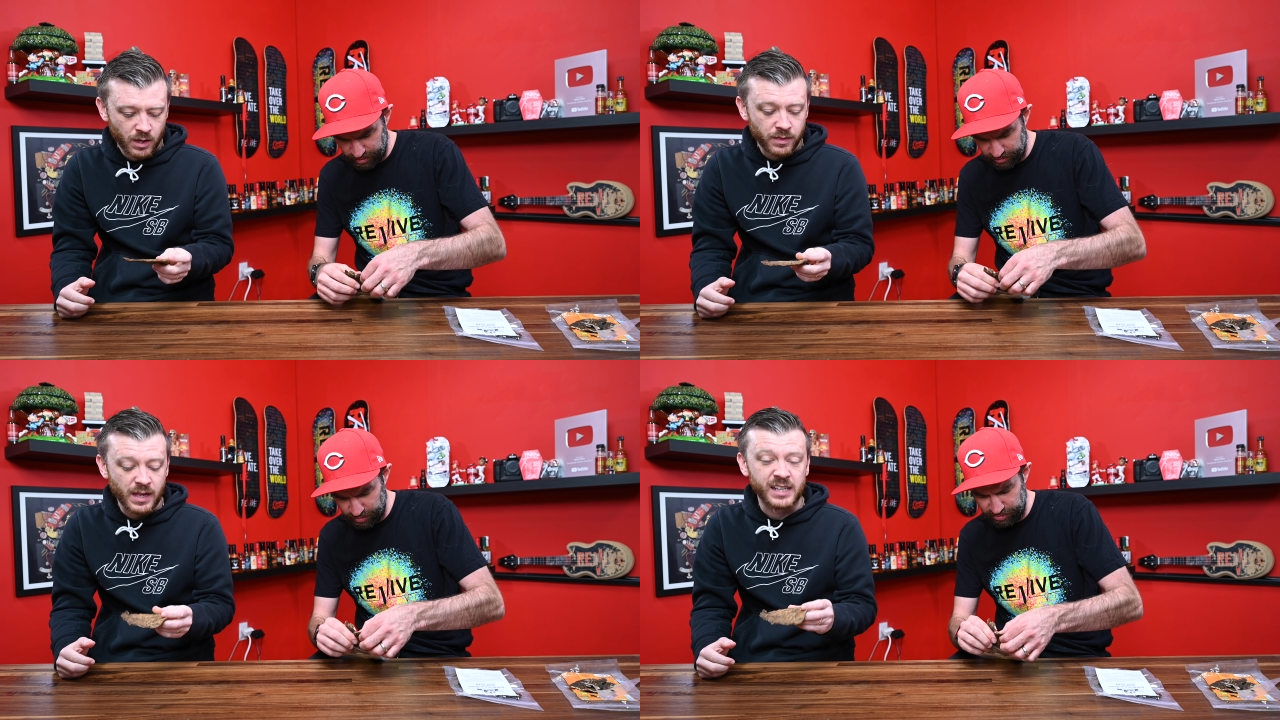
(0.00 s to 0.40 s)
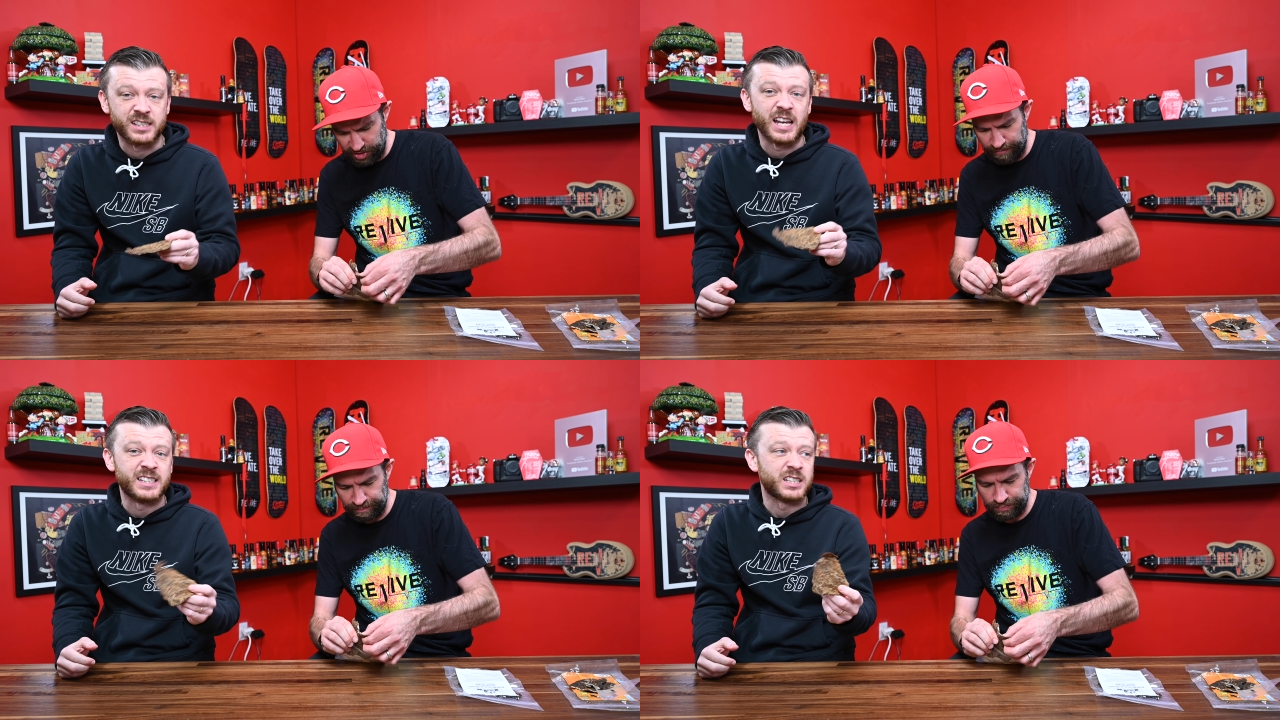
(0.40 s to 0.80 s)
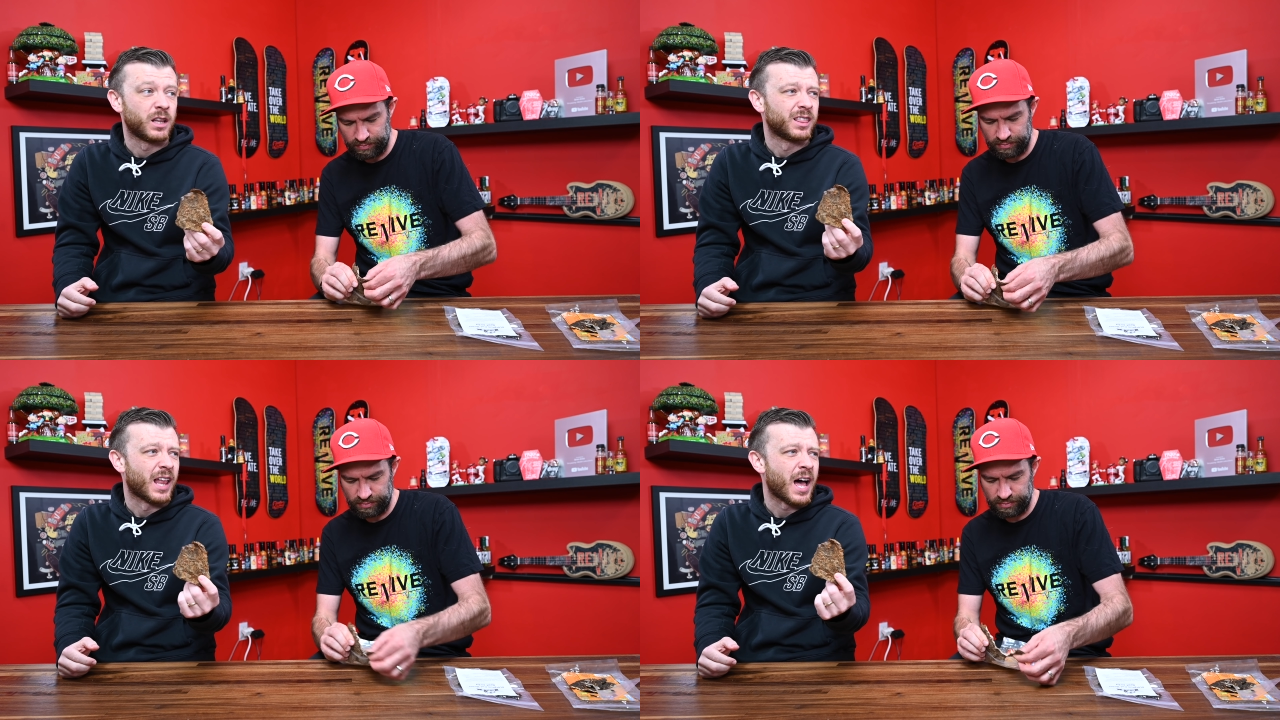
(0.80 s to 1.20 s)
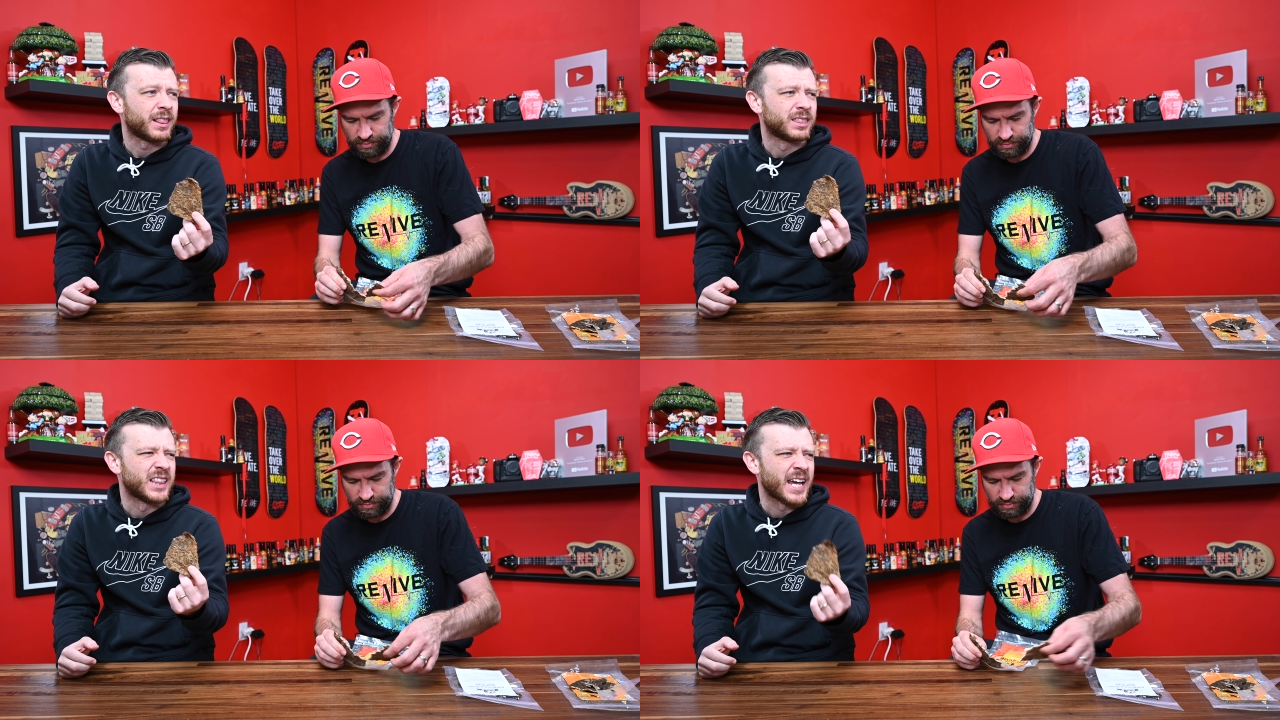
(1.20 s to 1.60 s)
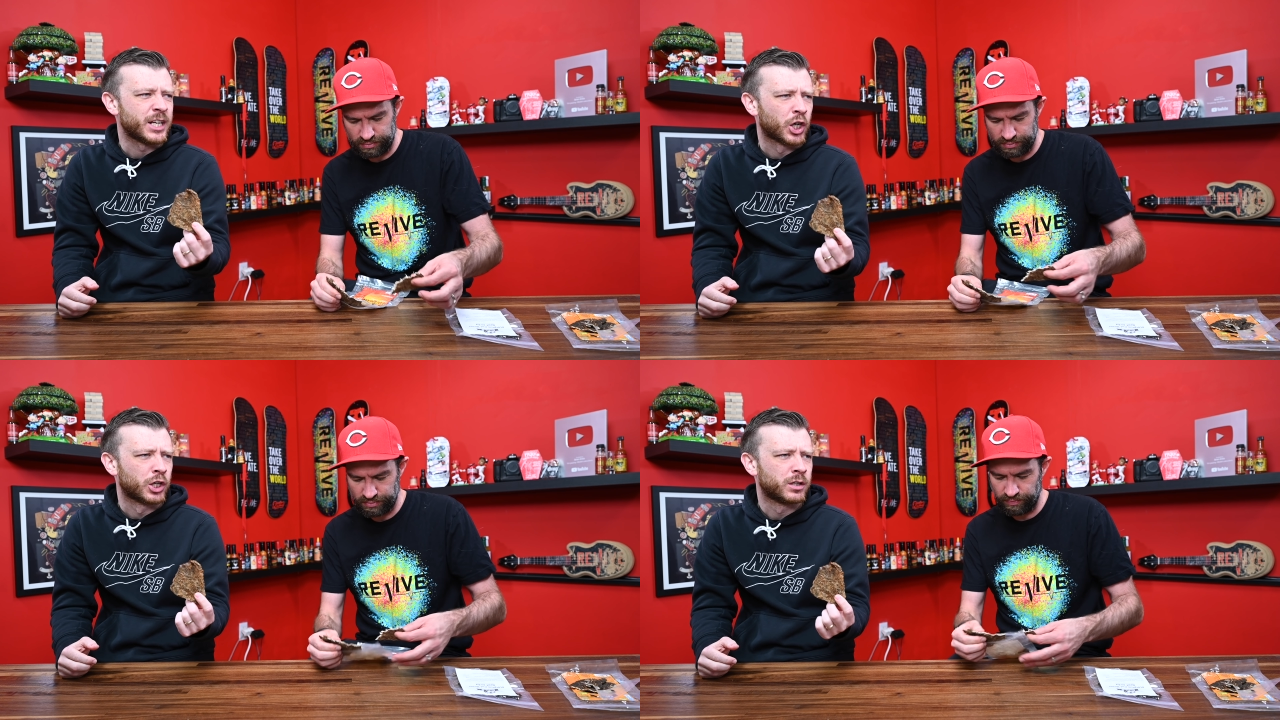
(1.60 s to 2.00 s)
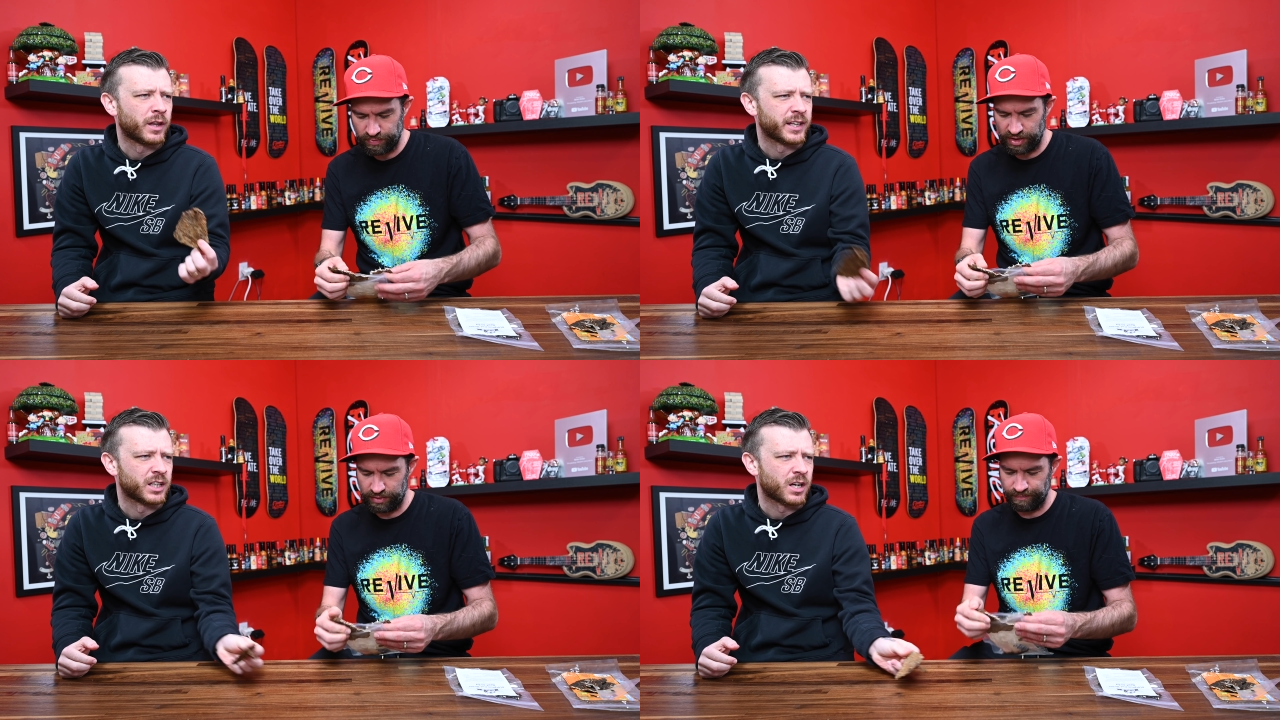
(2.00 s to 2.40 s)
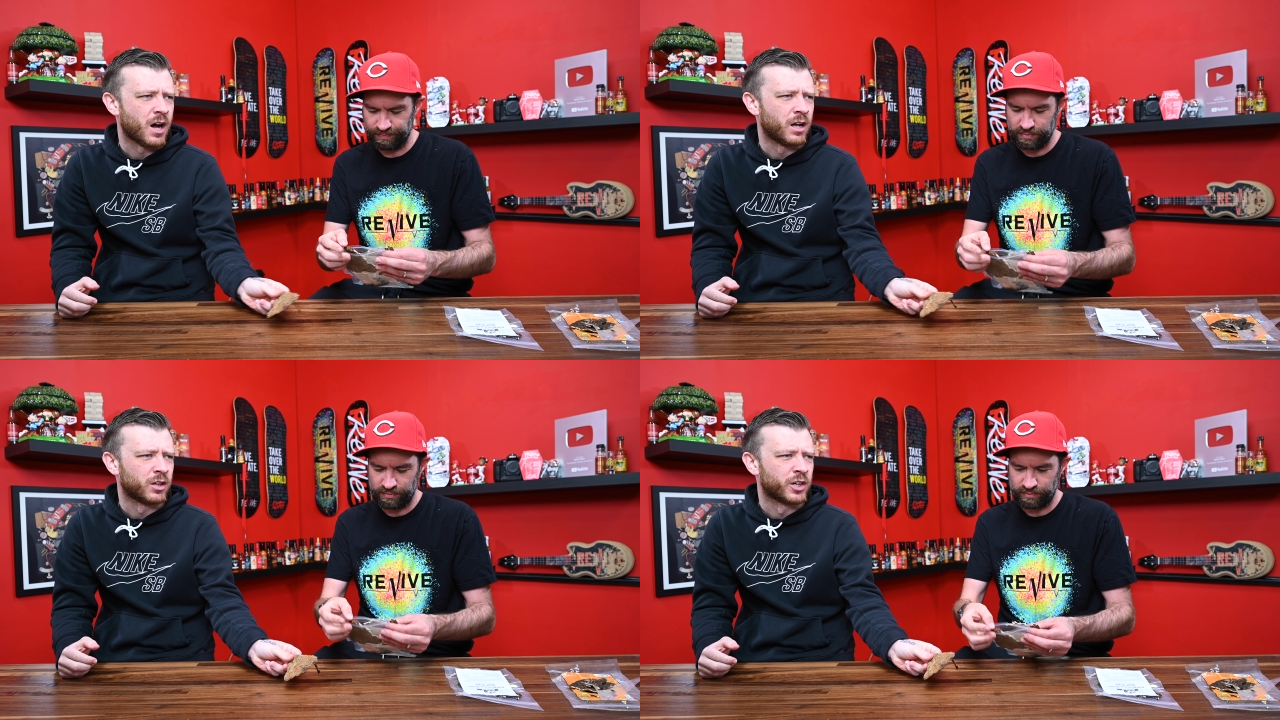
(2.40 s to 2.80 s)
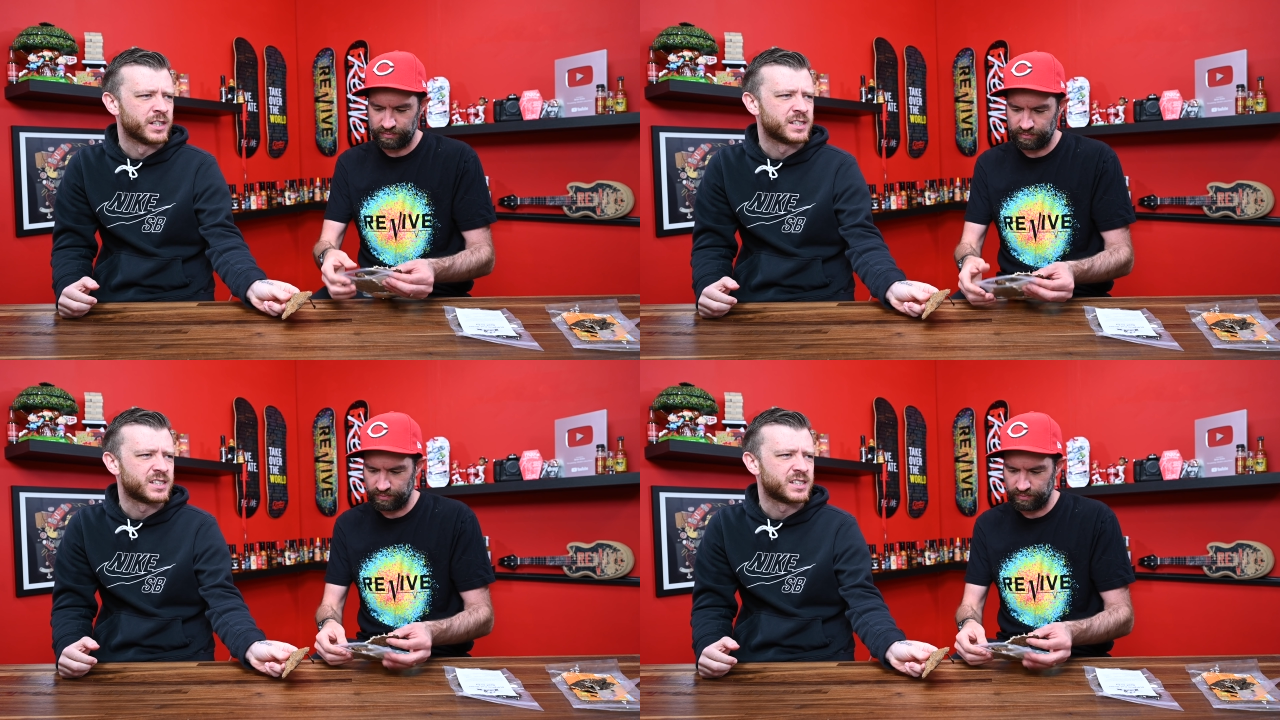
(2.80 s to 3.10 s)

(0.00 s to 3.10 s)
Speaker 1: It's it's, got, it's a lot lighter. Like the color is